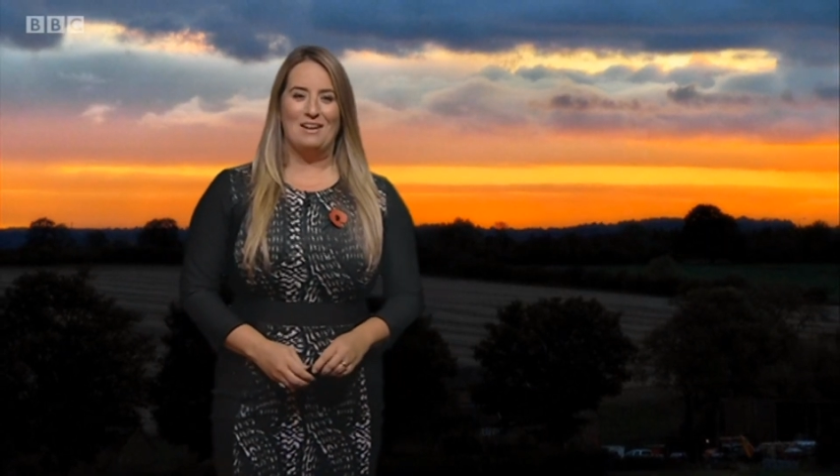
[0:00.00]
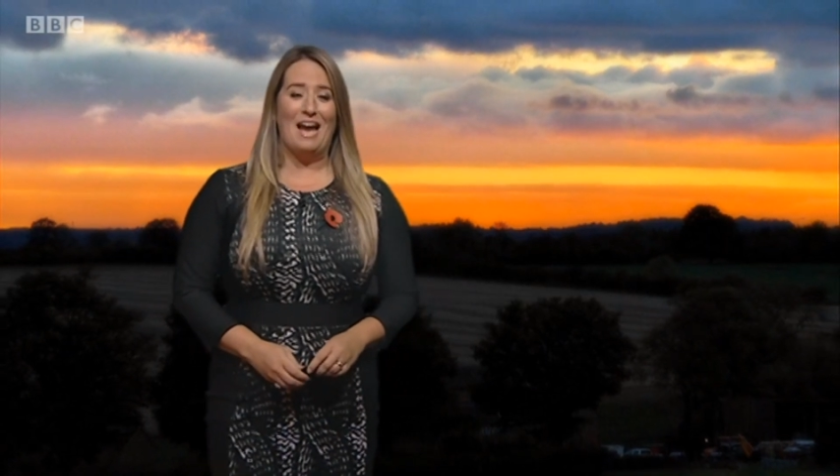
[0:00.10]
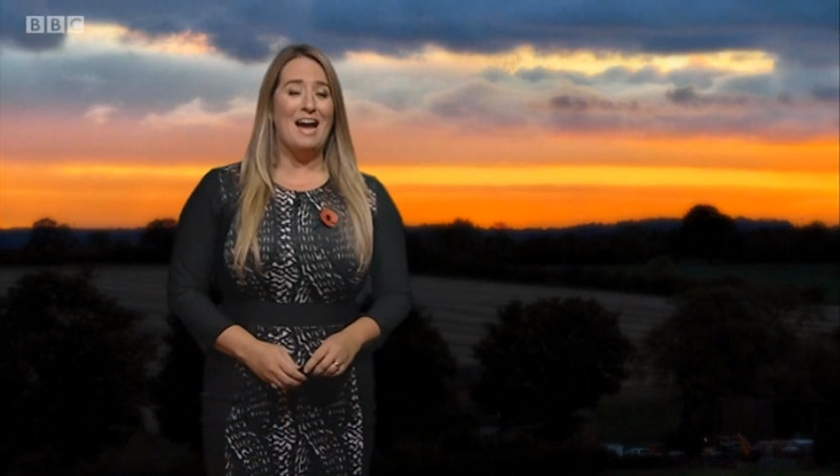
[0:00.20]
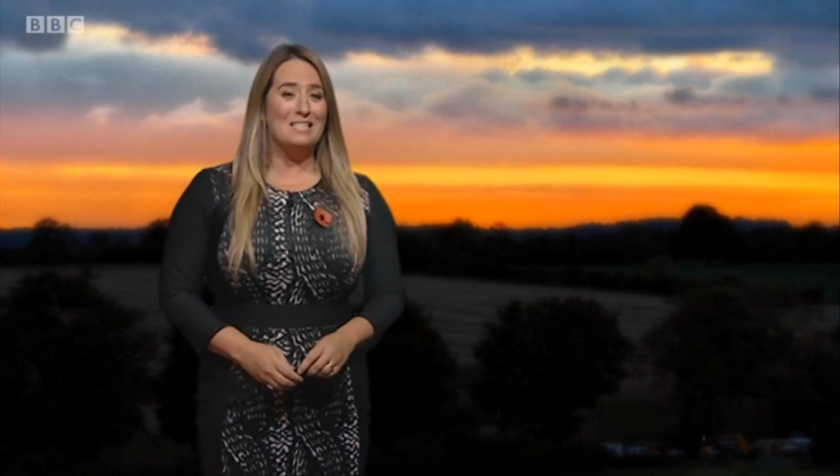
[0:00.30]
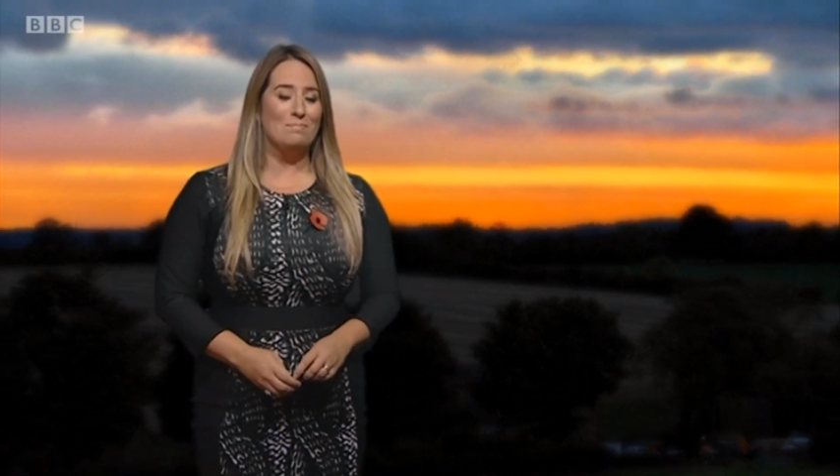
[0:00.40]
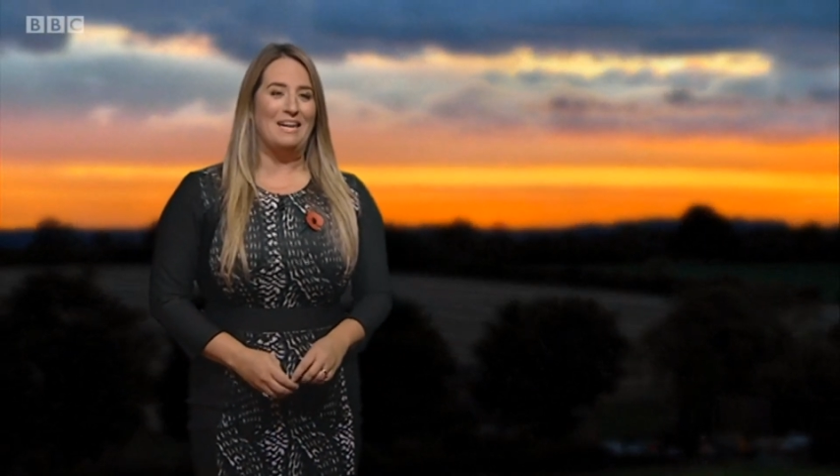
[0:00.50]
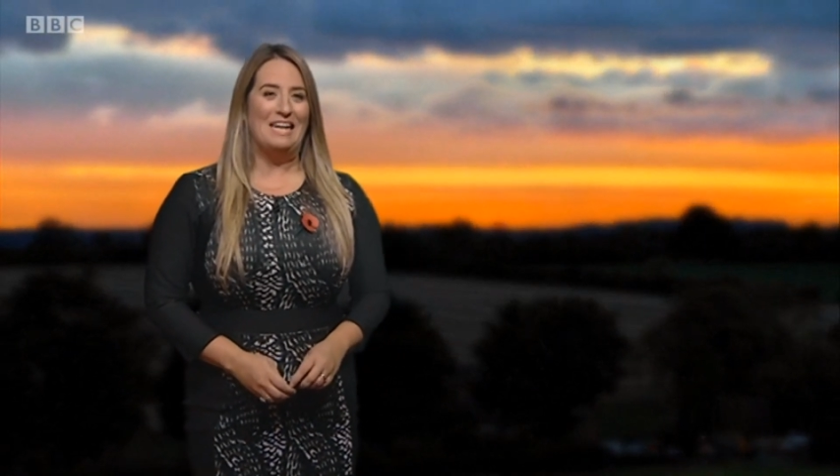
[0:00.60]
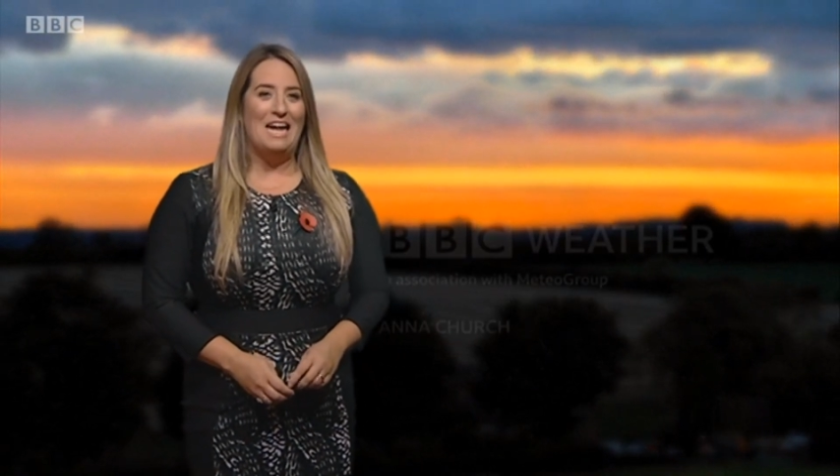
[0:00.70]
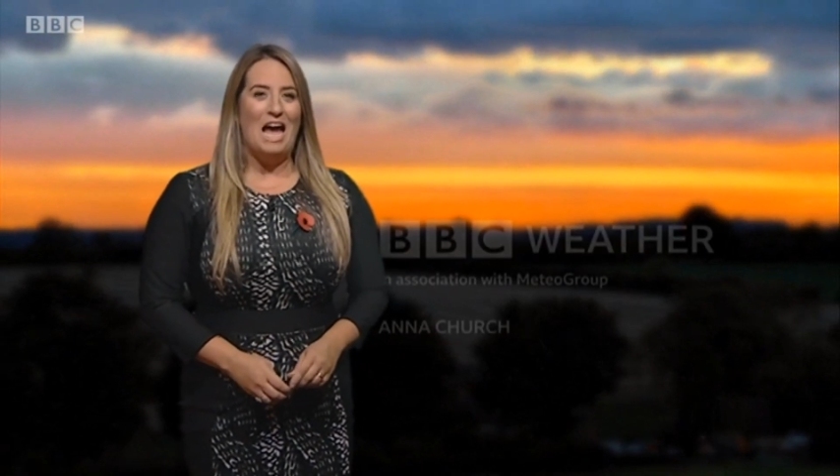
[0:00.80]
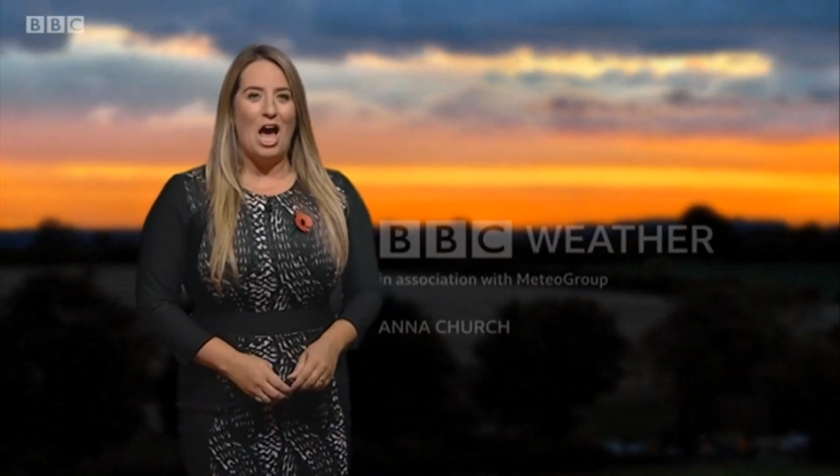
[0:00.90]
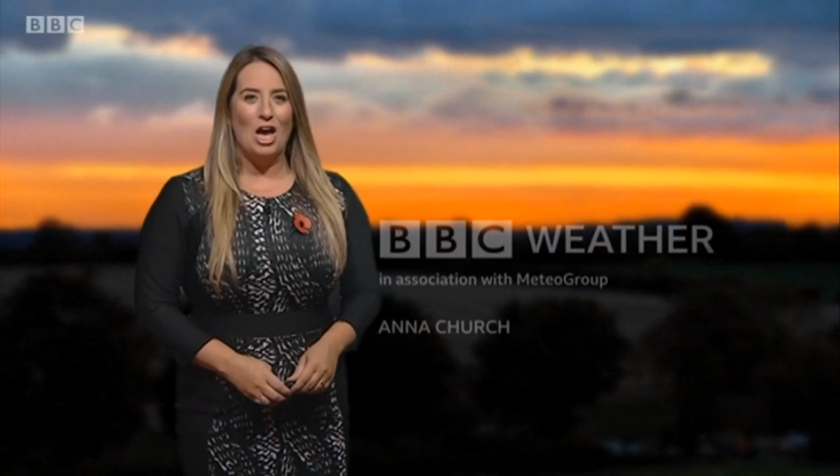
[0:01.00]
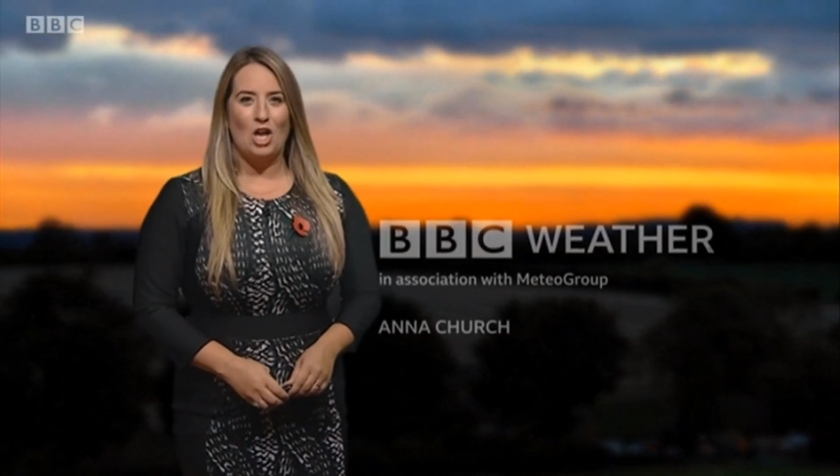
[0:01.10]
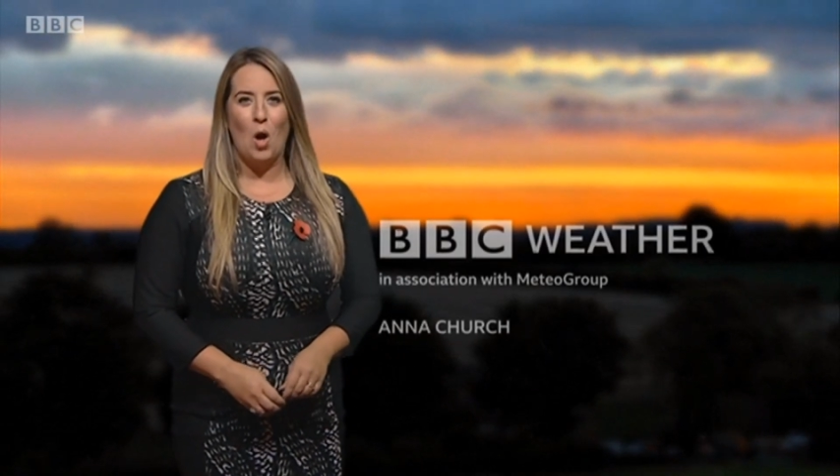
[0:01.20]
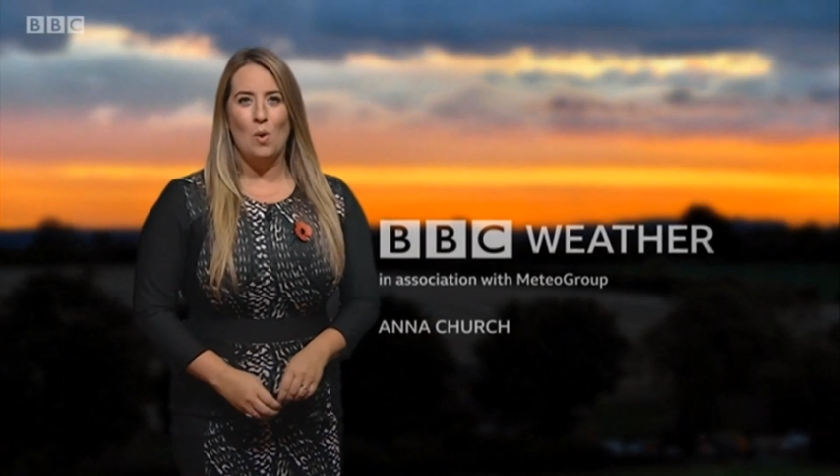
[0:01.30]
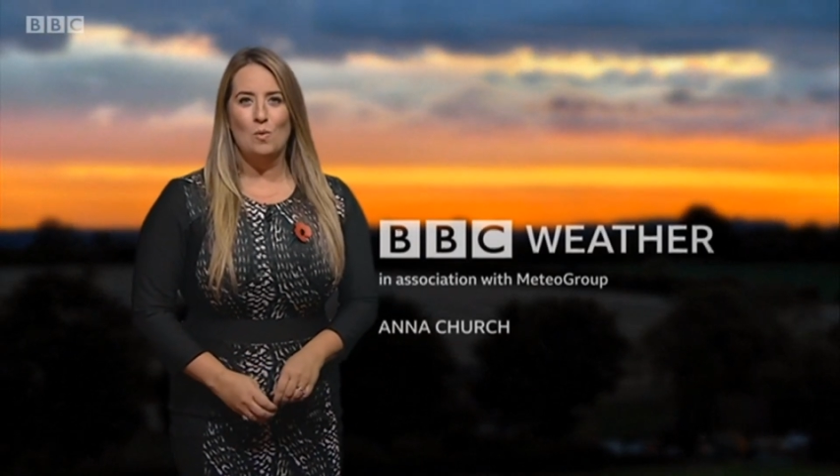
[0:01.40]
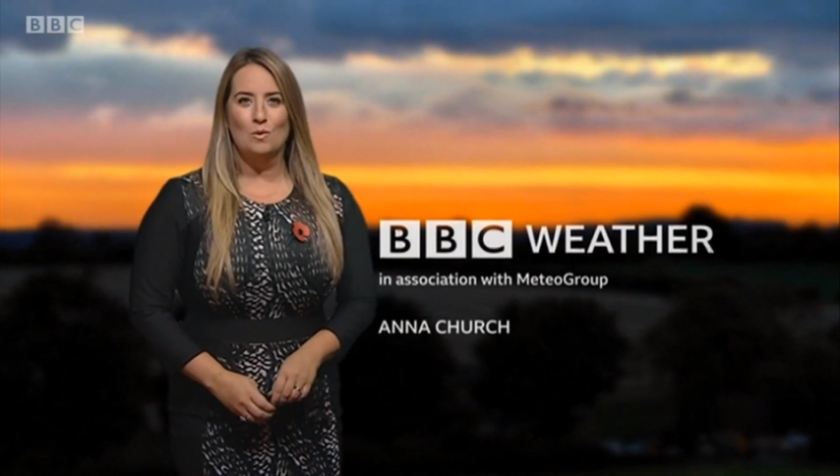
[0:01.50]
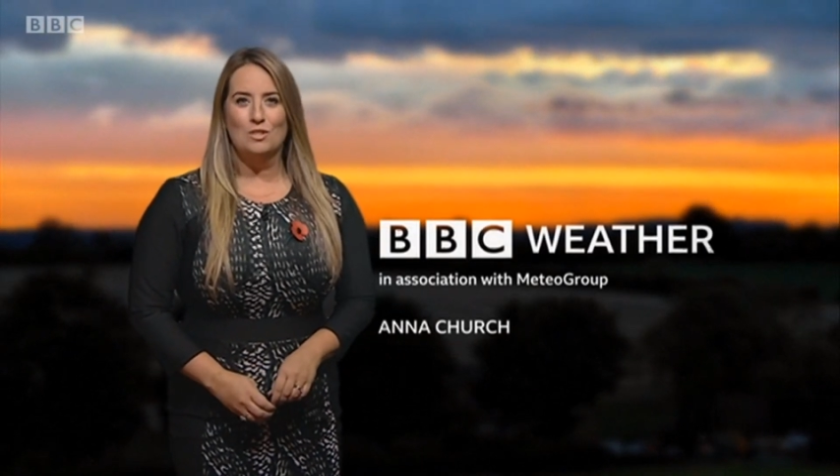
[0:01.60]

It has been a cold